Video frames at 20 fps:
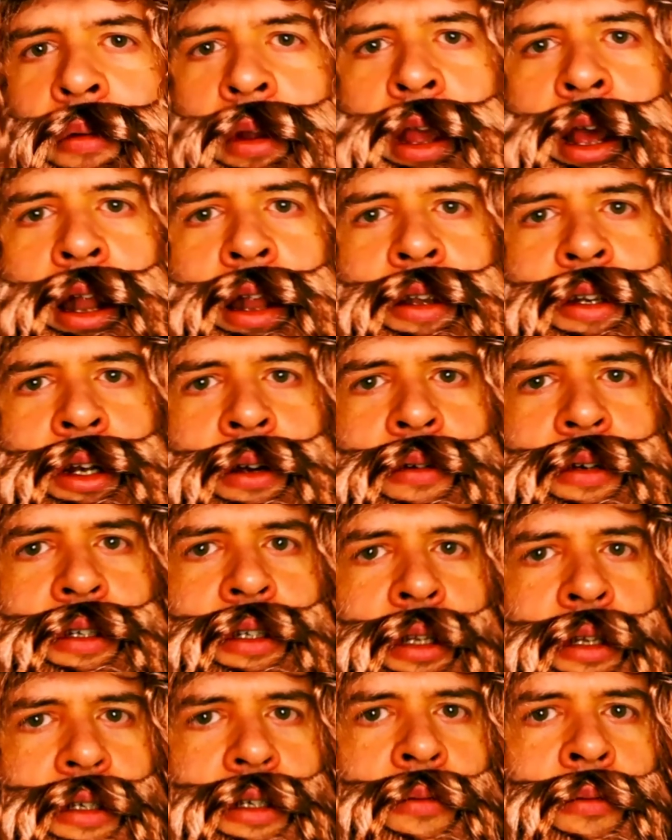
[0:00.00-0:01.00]
some kind of joke,
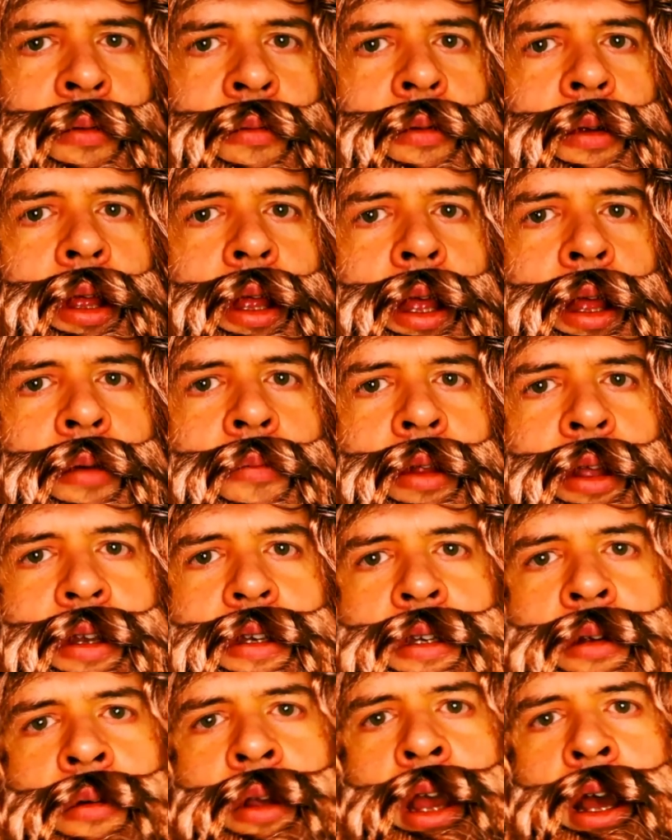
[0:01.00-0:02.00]
son? Someone
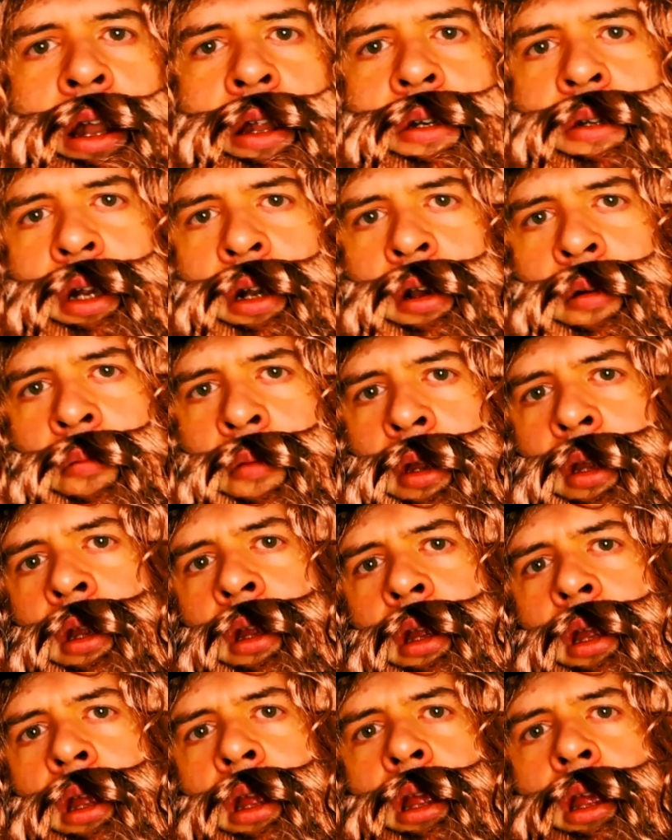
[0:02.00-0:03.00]
playing some kind of trick on me?
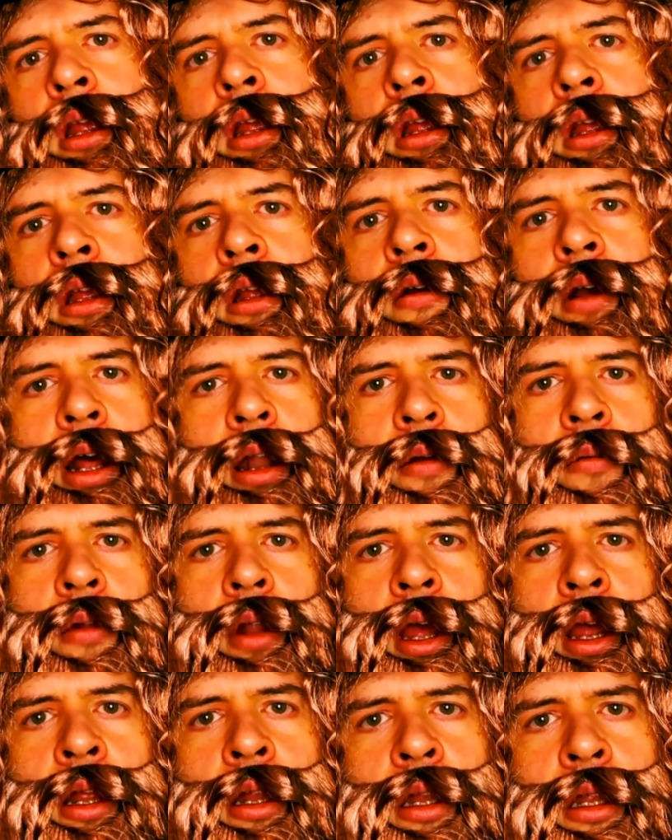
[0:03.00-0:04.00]
I
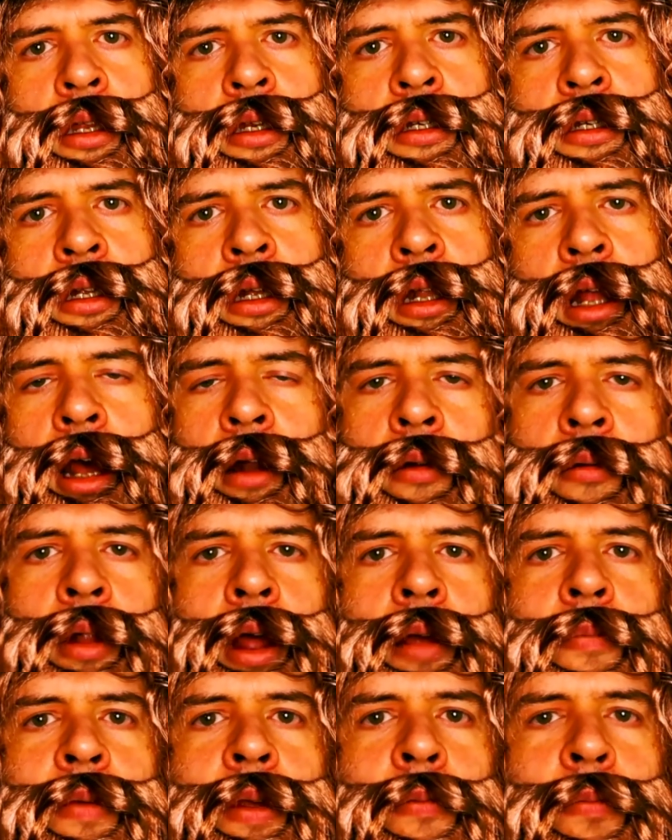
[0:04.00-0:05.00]
don't like this, son. I don't
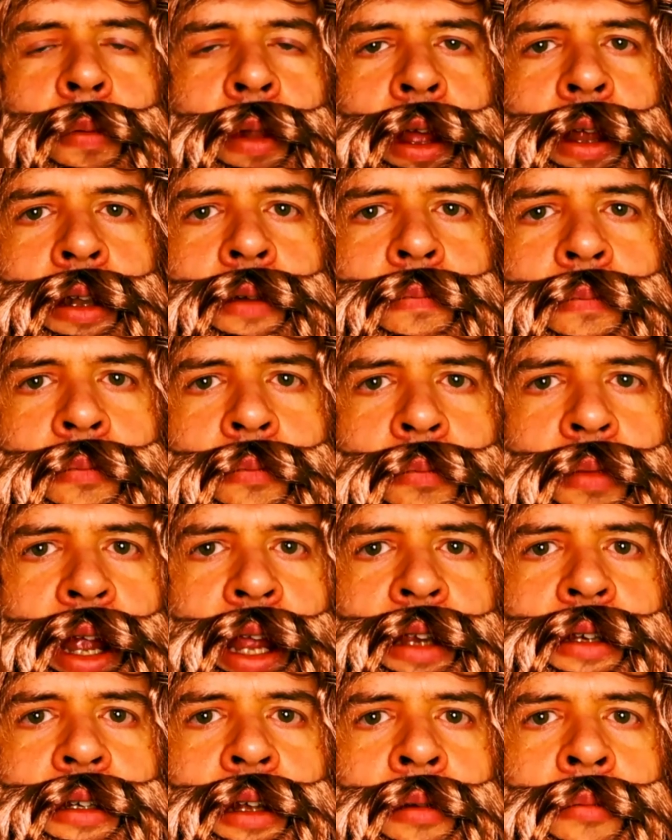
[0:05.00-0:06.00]
like people playing
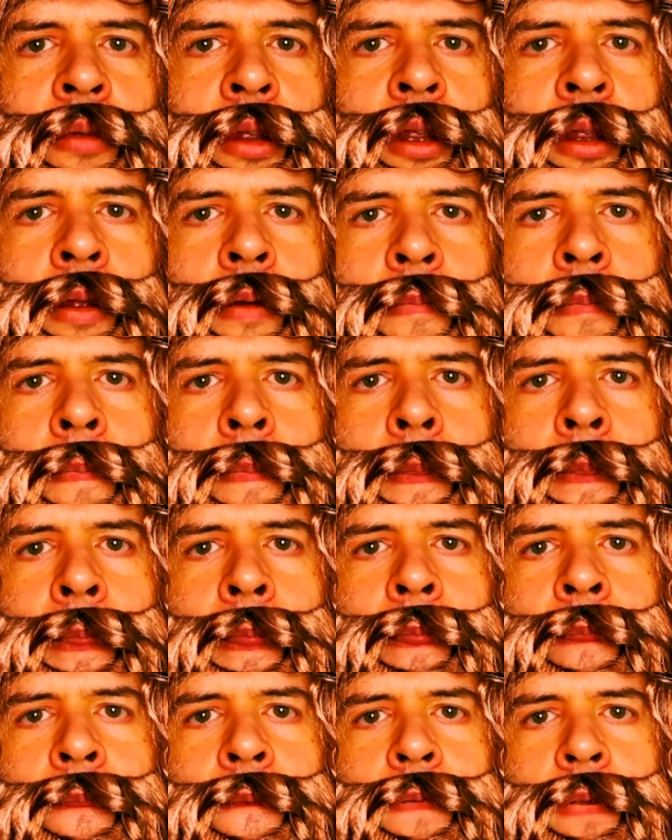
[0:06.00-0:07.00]
pranks on me.
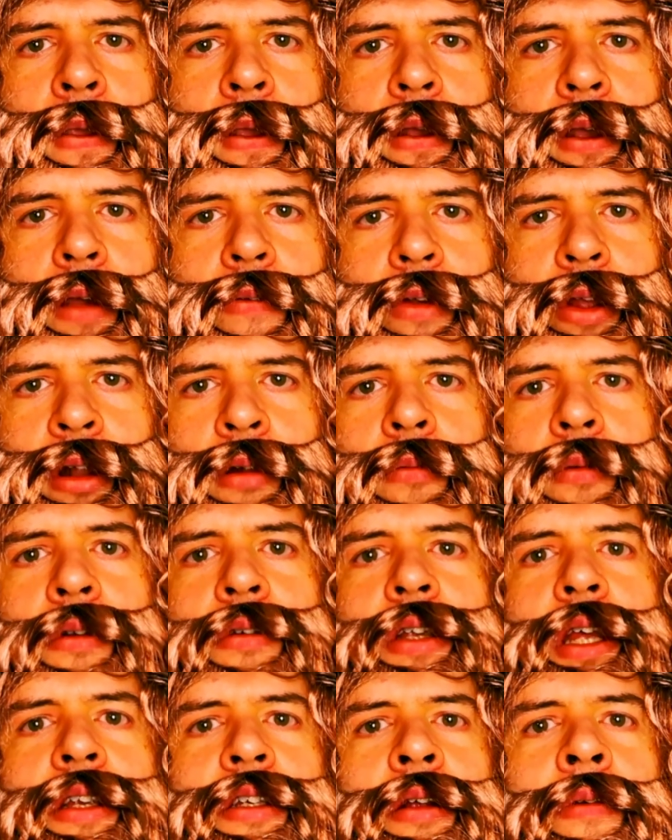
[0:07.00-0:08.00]
If you're
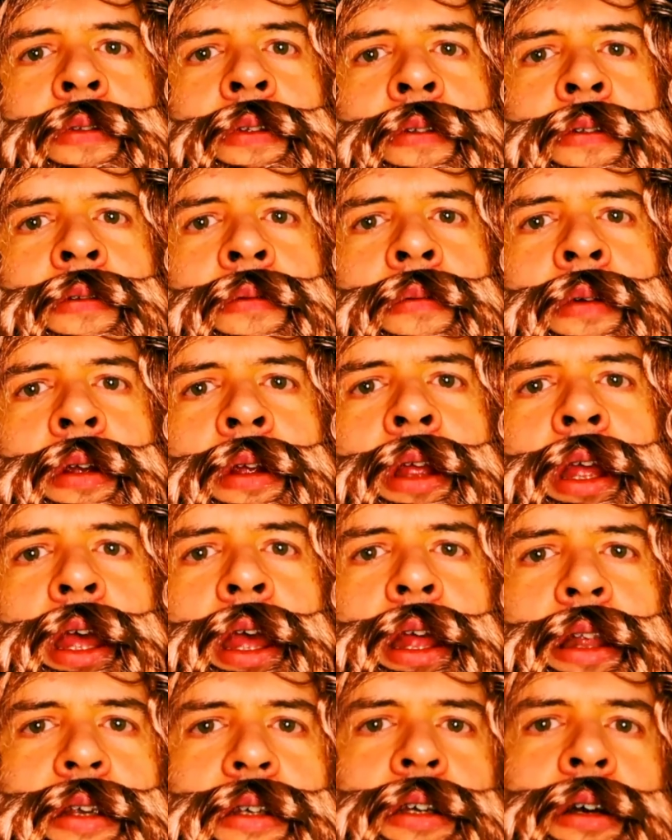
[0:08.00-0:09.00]
gonna say something to me,
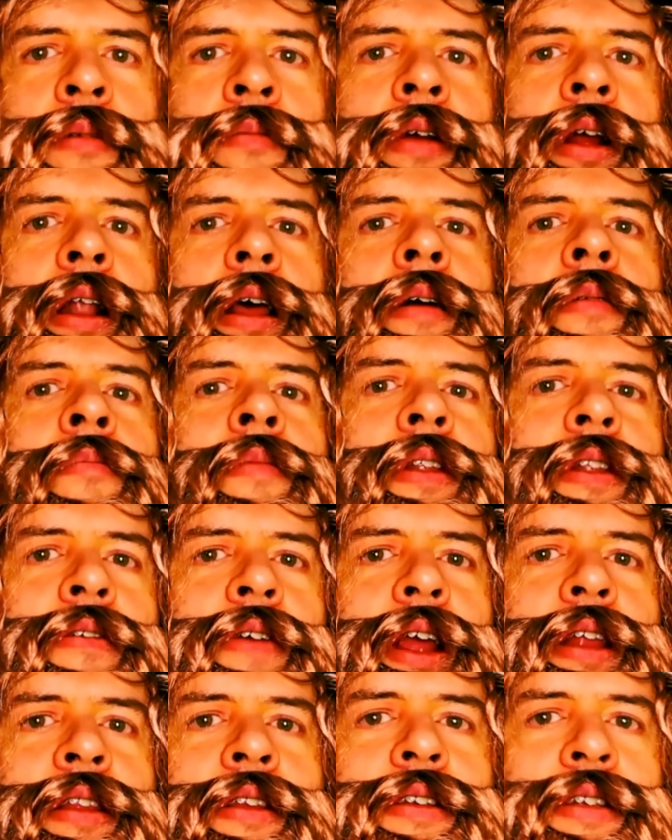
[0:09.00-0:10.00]
just come right out and be
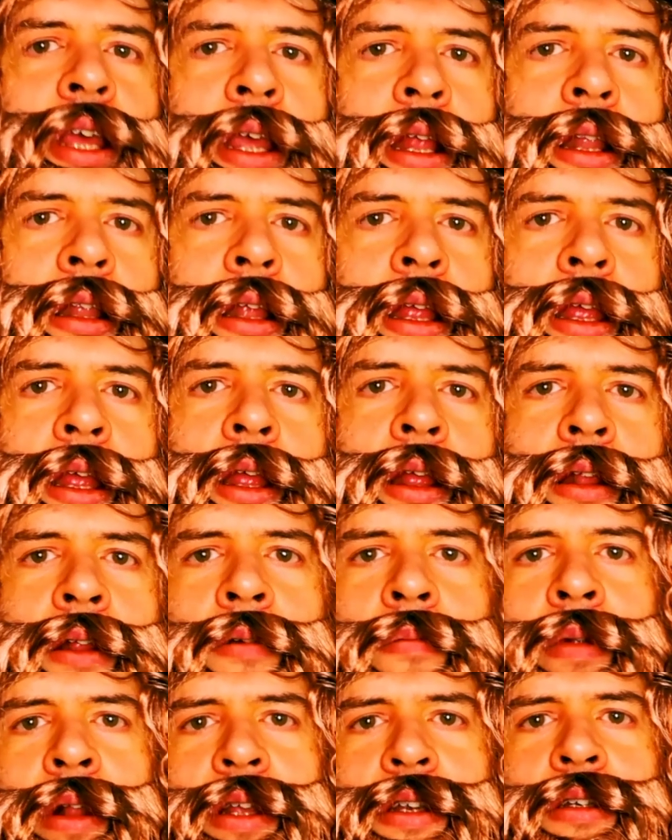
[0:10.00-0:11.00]
direct and say it.
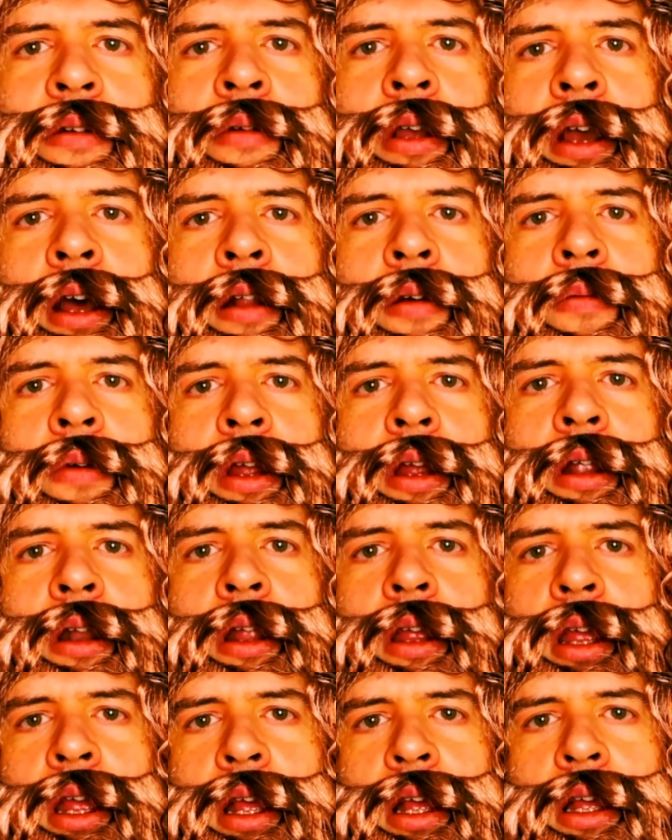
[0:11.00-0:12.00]
Don't play some kind of
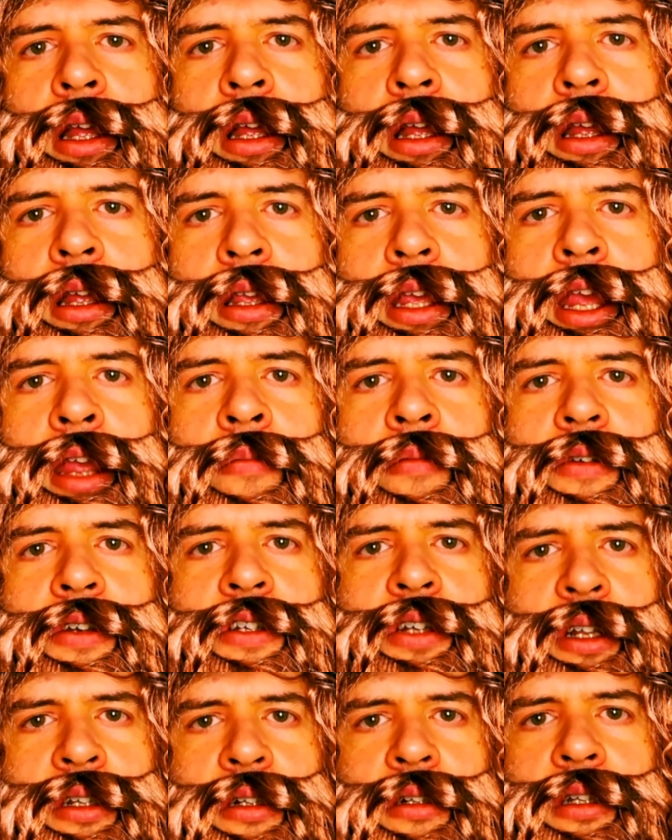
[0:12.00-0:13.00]
weird game of
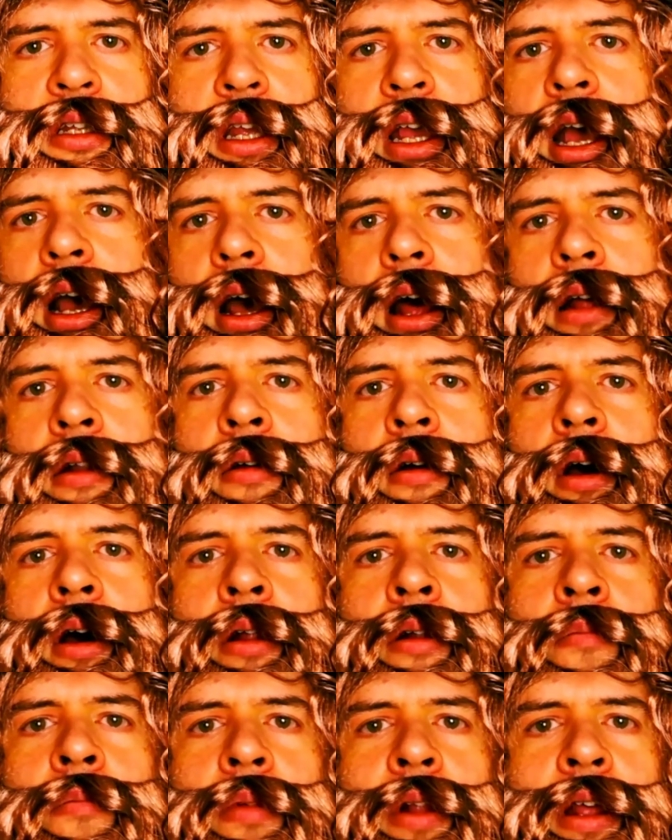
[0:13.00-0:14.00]
subtlety. I
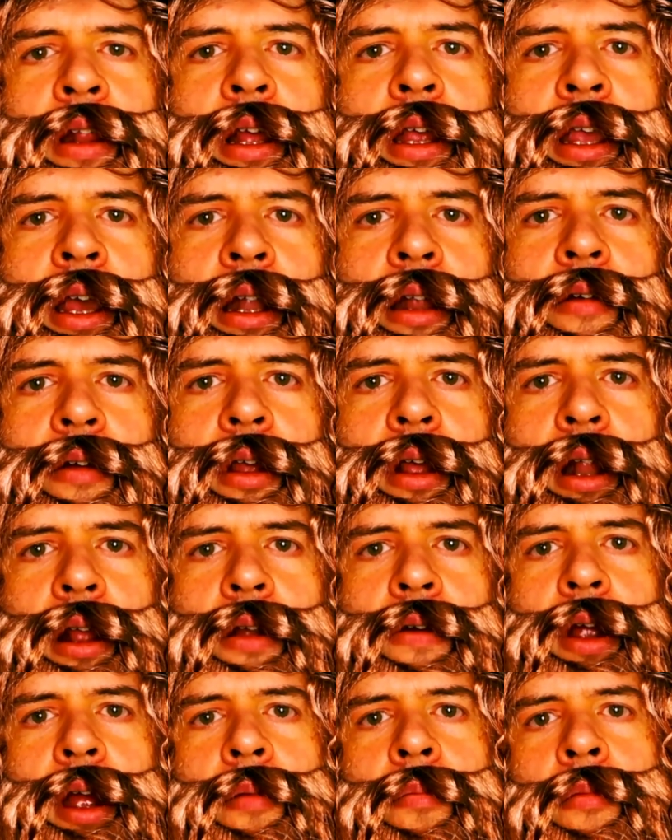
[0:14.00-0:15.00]
don't play that kind of
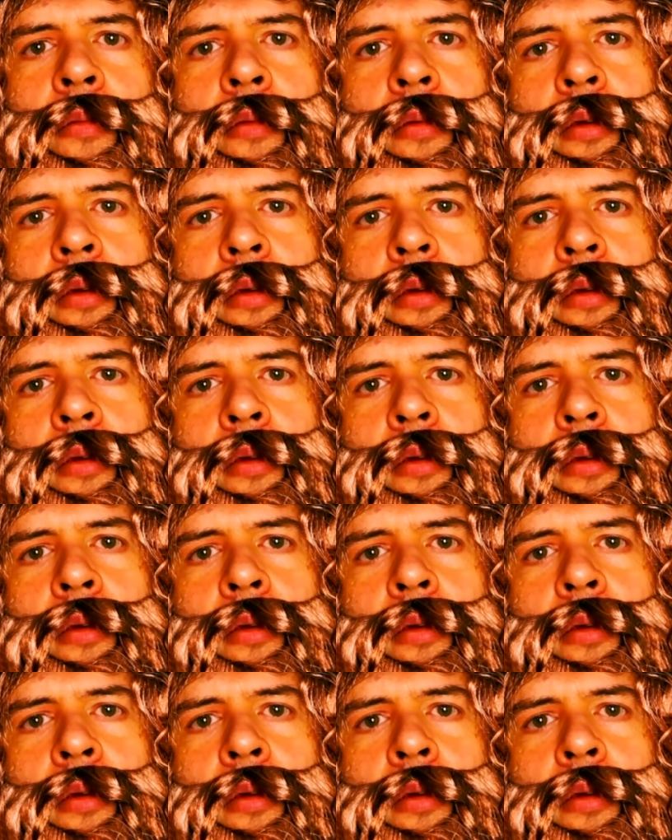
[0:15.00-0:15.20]
crap.